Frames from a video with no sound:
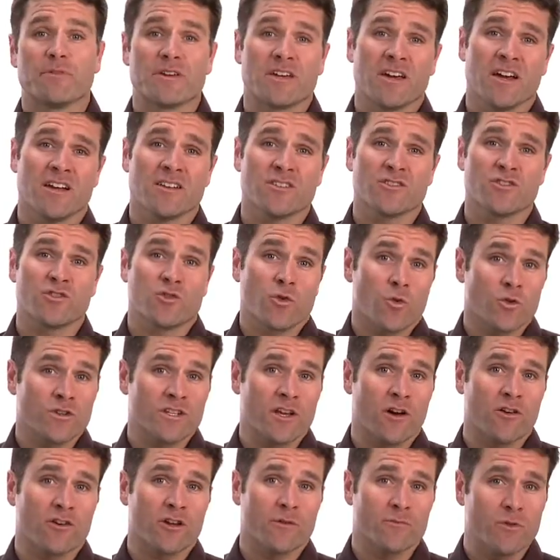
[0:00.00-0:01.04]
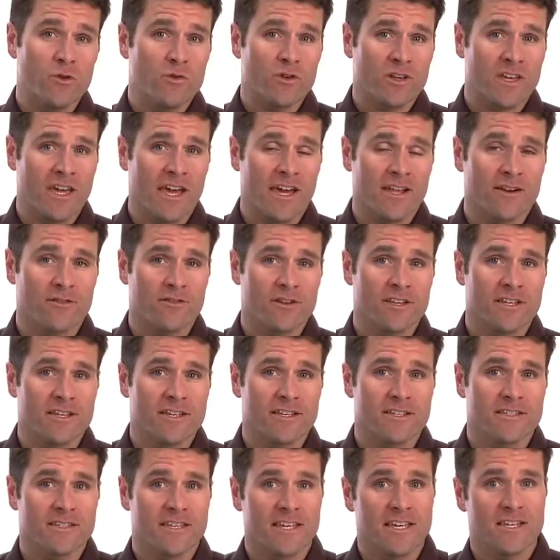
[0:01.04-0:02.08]
And because ShoreTel Communicator
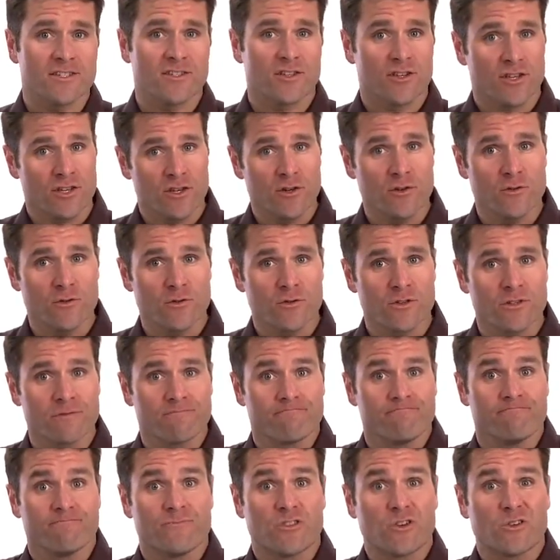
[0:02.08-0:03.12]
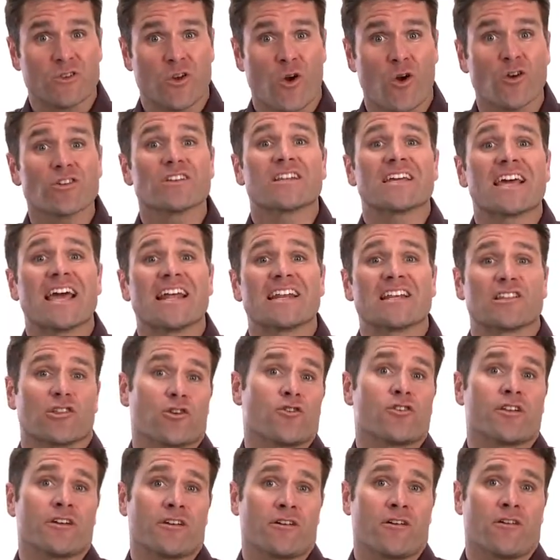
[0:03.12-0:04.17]
is easy to use, there's hardly any
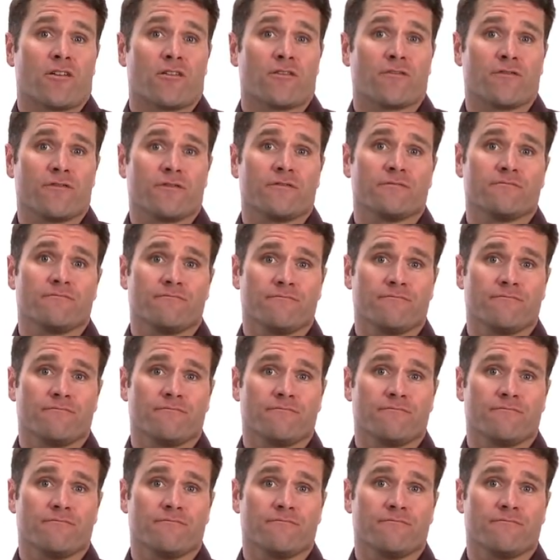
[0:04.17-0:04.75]
learning curve.